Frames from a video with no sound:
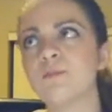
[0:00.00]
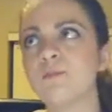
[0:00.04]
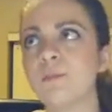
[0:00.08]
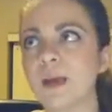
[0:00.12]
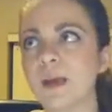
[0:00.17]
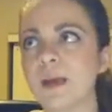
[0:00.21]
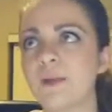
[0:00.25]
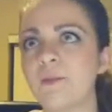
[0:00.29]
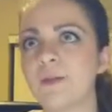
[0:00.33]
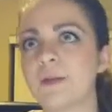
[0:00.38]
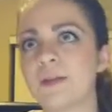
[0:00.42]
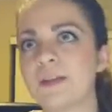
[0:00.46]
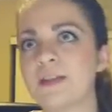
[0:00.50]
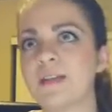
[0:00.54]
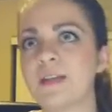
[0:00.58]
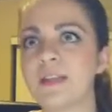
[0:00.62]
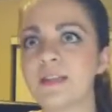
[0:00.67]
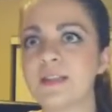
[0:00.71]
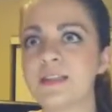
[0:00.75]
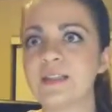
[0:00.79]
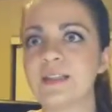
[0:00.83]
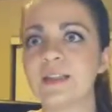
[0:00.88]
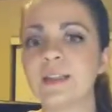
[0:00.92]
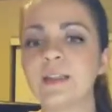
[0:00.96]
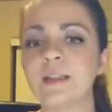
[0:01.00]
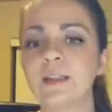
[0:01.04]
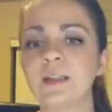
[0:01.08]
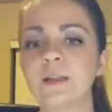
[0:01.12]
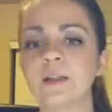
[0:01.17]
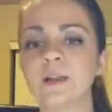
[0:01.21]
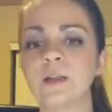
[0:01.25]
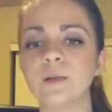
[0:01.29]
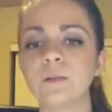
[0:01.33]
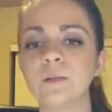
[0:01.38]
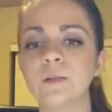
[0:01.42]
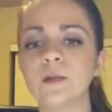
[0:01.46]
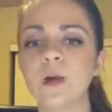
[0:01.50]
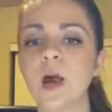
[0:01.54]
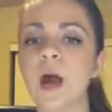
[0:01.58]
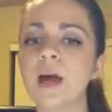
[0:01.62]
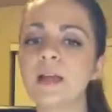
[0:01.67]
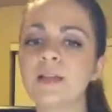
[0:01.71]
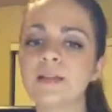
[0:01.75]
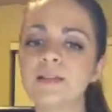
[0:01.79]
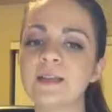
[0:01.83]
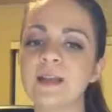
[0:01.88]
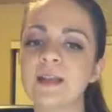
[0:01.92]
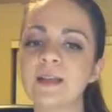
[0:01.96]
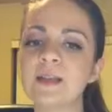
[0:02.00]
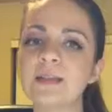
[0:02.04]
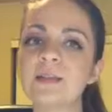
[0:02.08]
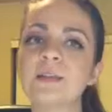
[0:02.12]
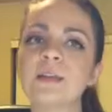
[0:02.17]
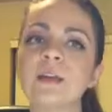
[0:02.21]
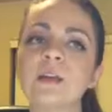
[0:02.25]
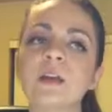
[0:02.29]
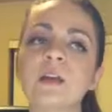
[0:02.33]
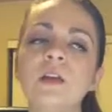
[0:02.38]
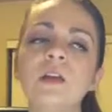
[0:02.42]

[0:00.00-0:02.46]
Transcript: I would say cyclical process,